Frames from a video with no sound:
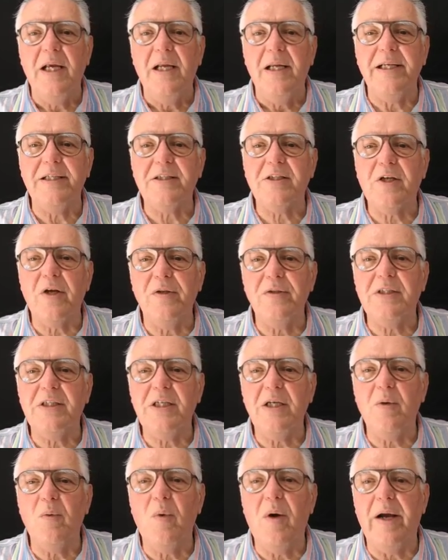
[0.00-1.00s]
let's go and
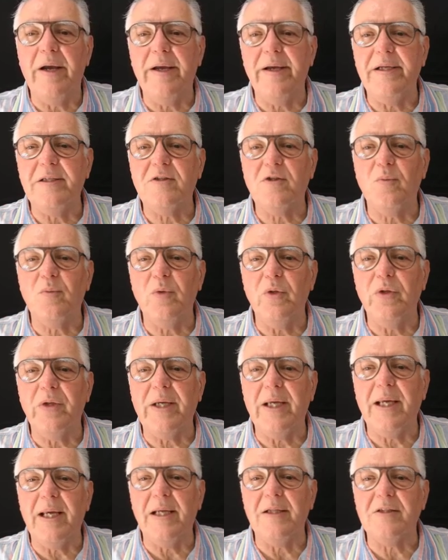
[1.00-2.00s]
see why it's
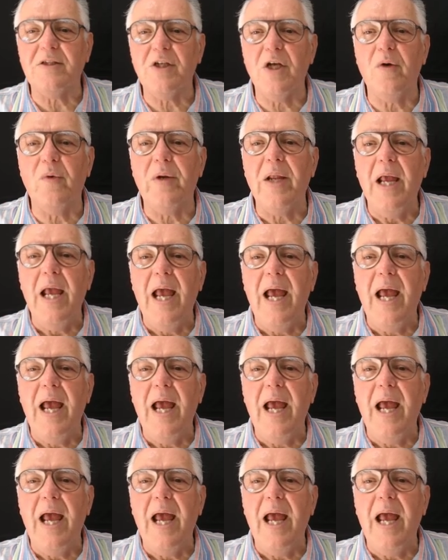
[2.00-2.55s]
working, and so on.